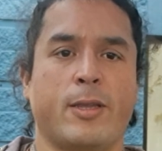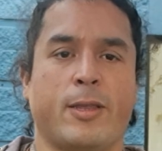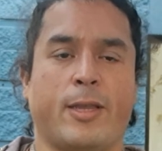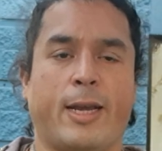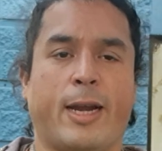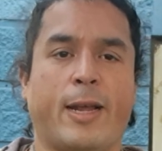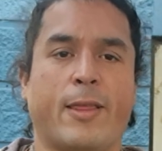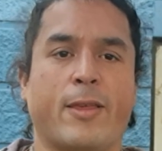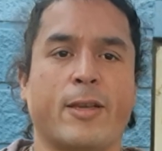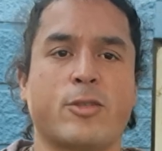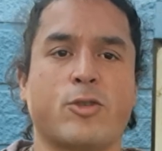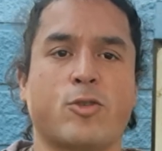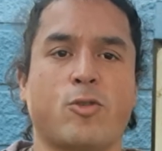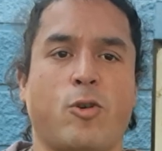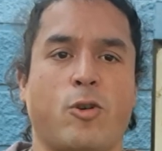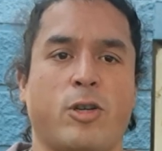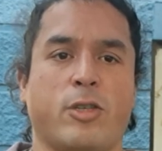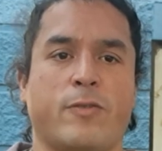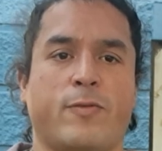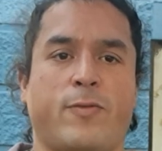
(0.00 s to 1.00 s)
They are the
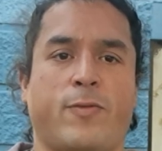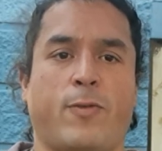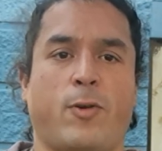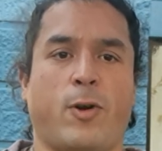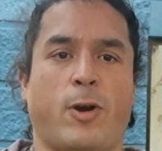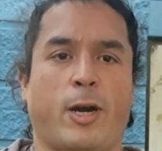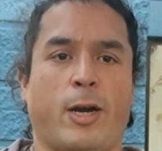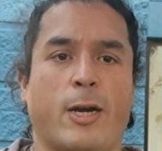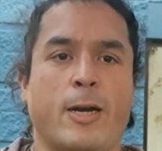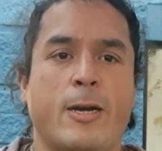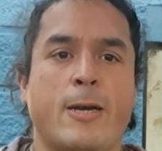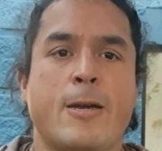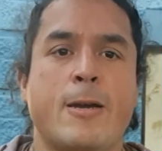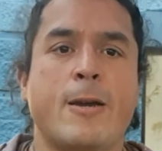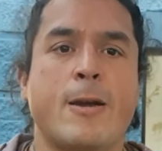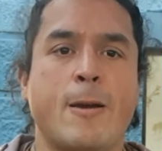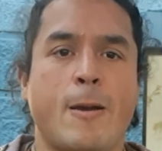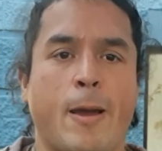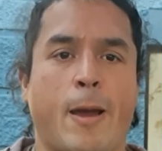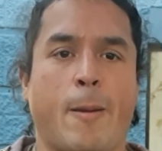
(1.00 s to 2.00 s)
source for
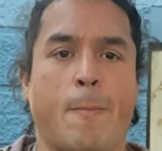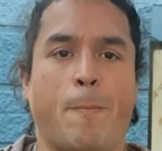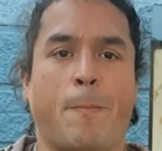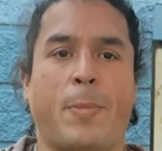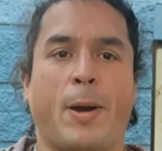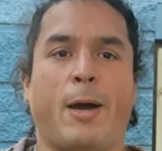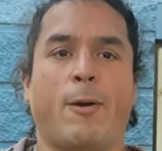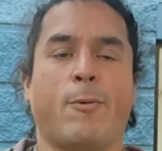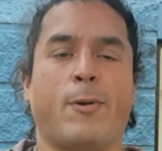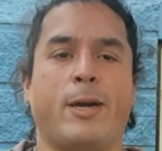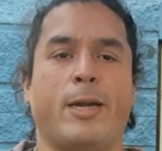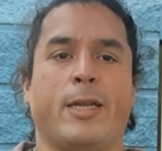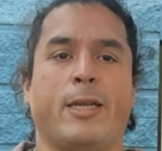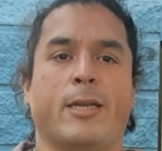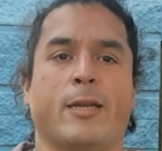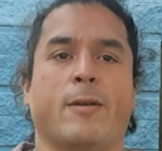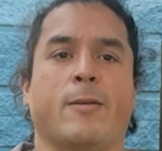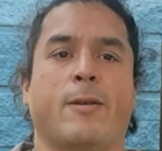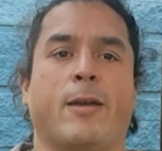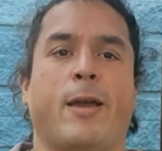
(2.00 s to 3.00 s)

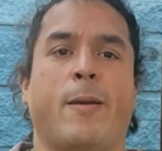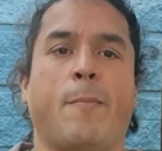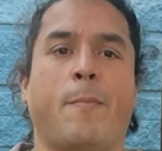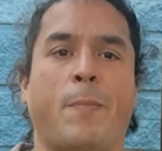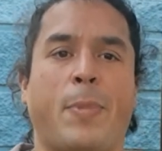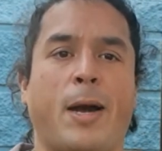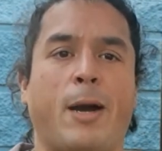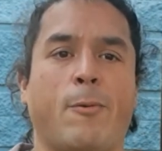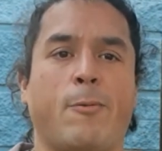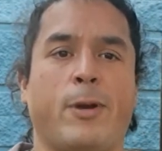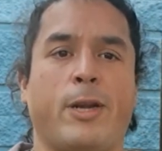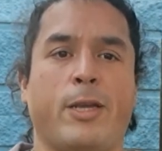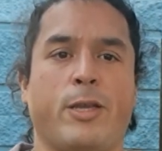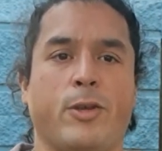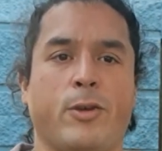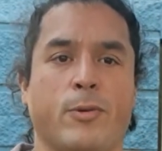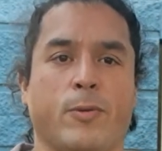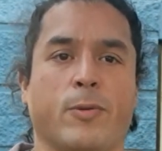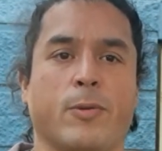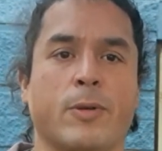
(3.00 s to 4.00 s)
empowering
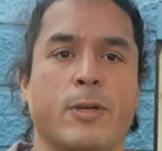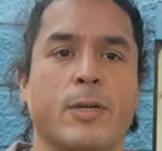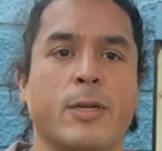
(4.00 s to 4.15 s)
you.